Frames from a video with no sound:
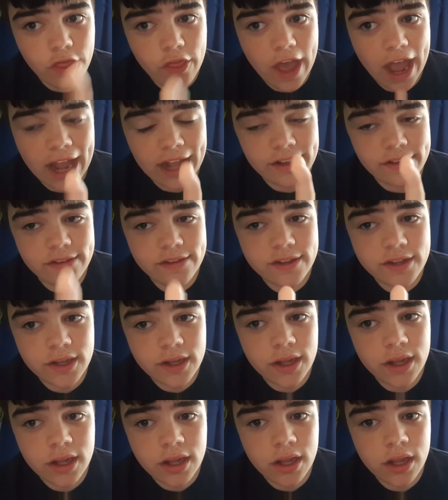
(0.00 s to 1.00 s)
that
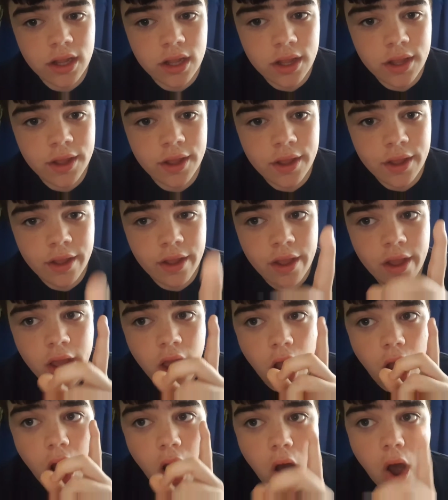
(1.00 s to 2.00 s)

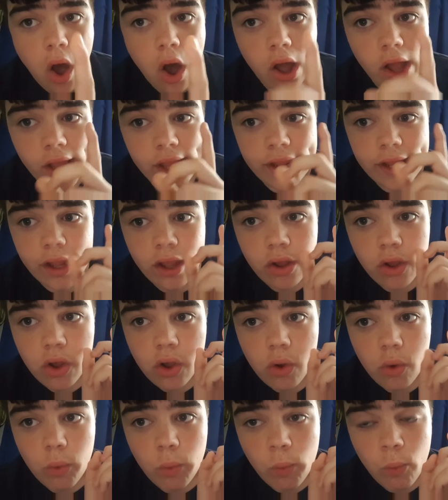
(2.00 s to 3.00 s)
I
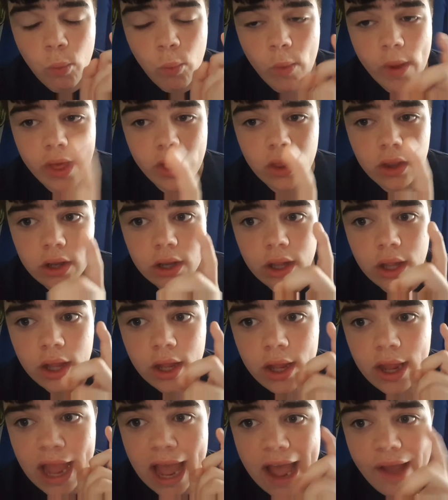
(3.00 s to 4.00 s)
will
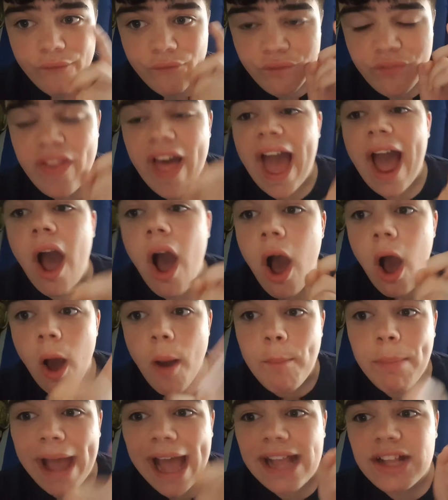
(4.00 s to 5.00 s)
have that
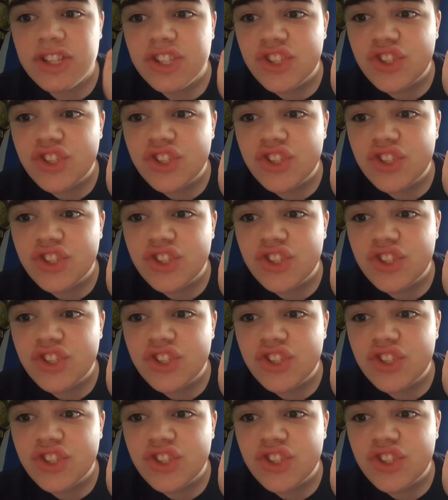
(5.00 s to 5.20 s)
up as